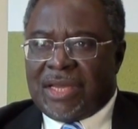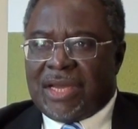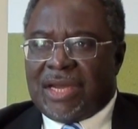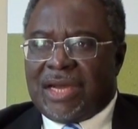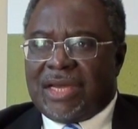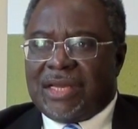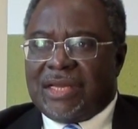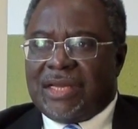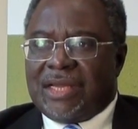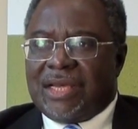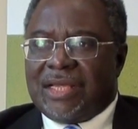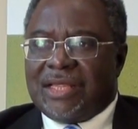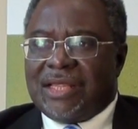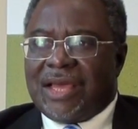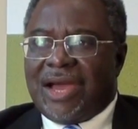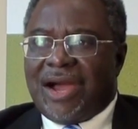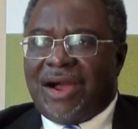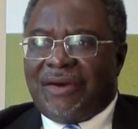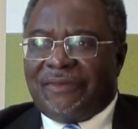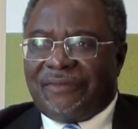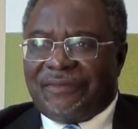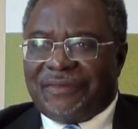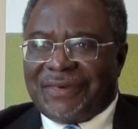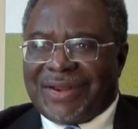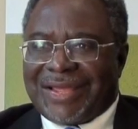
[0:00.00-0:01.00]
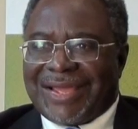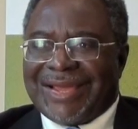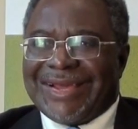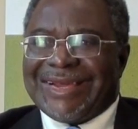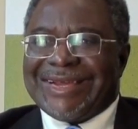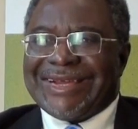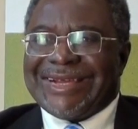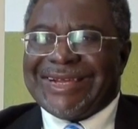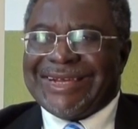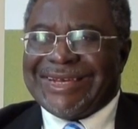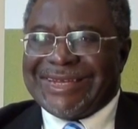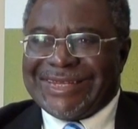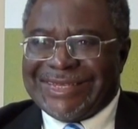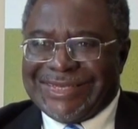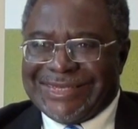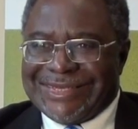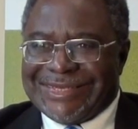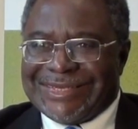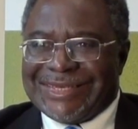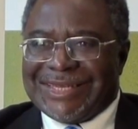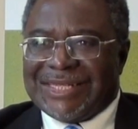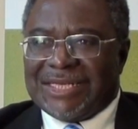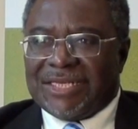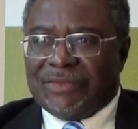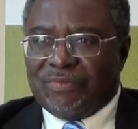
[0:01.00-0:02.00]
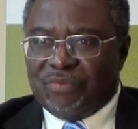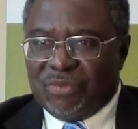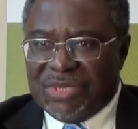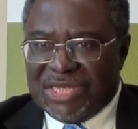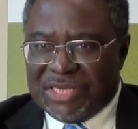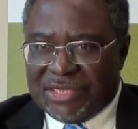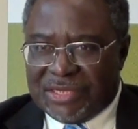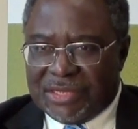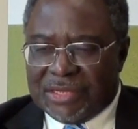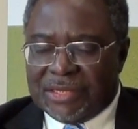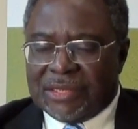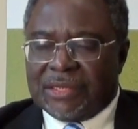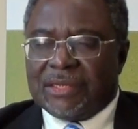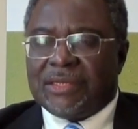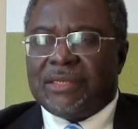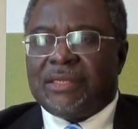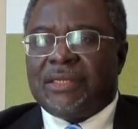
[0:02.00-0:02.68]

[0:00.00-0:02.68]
under the African Regional Meeting